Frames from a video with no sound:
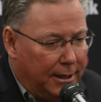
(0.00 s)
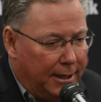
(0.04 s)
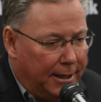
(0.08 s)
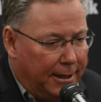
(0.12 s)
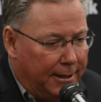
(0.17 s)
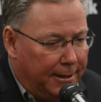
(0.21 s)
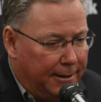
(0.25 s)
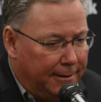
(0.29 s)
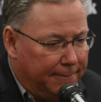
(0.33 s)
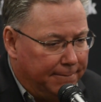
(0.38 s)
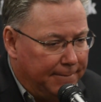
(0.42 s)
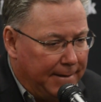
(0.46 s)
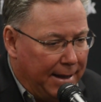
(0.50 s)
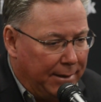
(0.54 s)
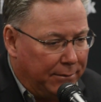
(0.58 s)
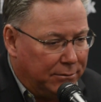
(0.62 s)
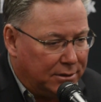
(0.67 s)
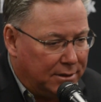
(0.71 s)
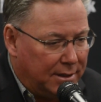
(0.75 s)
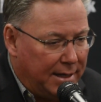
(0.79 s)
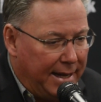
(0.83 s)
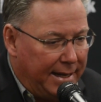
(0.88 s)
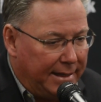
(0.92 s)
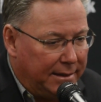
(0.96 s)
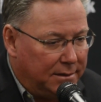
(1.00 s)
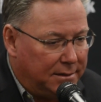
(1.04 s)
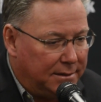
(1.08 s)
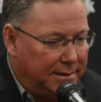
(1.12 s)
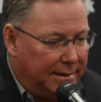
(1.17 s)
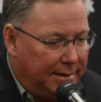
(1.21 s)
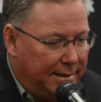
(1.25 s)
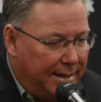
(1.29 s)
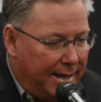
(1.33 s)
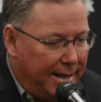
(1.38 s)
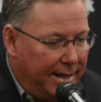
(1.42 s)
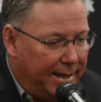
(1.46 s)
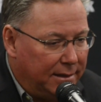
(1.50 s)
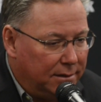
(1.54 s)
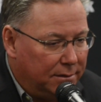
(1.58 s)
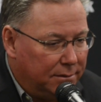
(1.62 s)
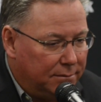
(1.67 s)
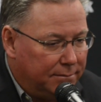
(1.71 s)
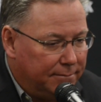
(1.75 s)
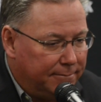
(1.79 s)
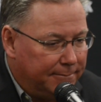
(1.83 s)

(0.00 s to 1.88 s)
I was glad to see that.